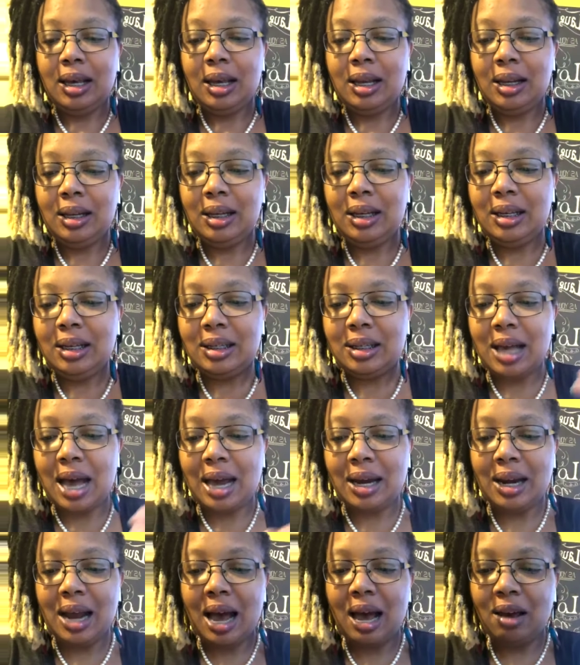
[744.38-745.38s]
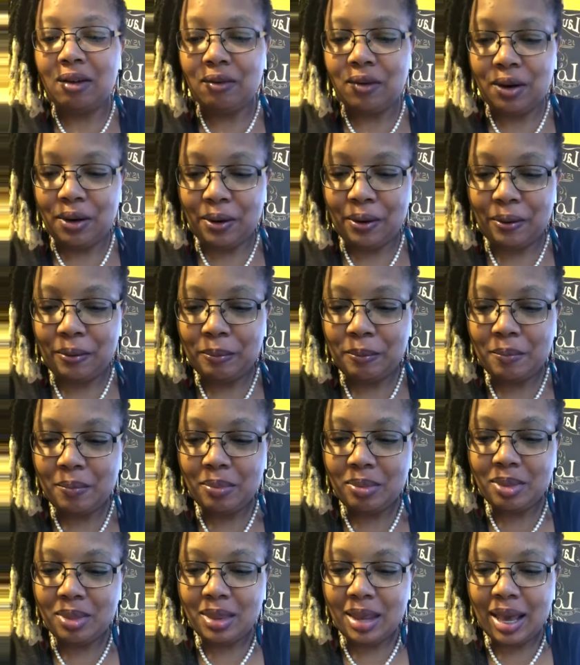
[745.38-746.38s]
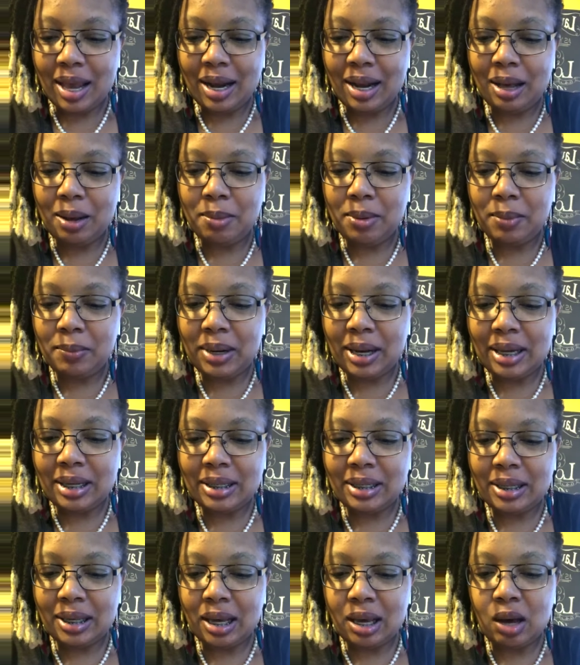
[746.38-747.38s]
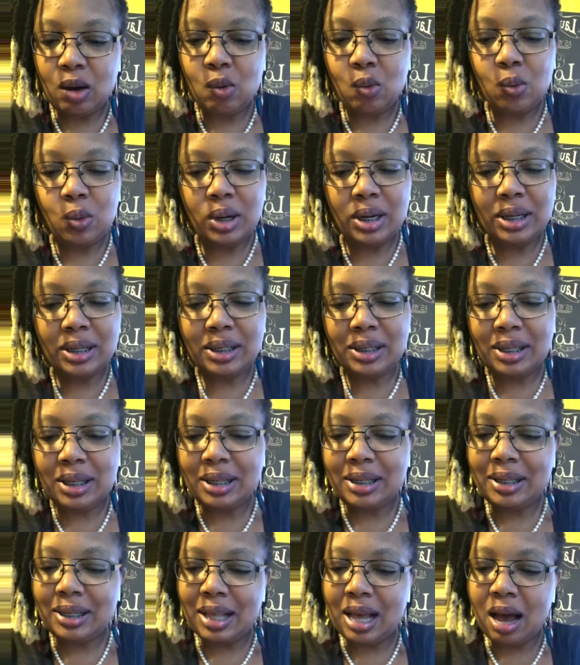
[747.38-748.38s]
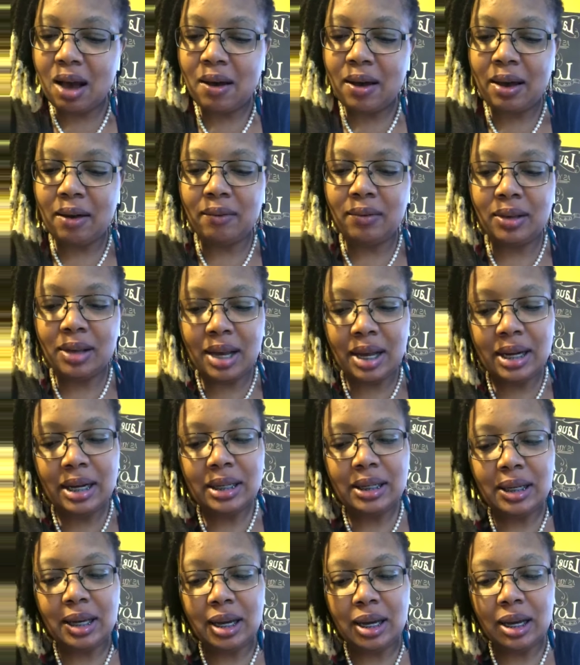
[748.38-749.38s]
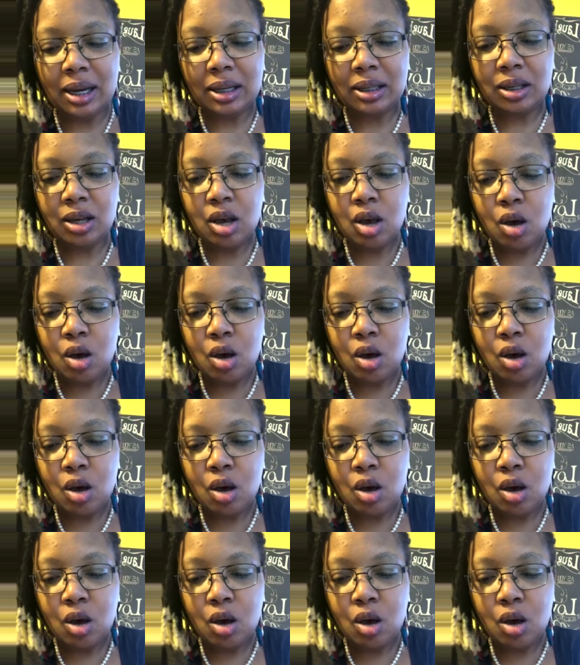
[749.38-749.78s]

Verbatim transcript: Least I die for her. And Abimelech said, What is this thou have done unto us?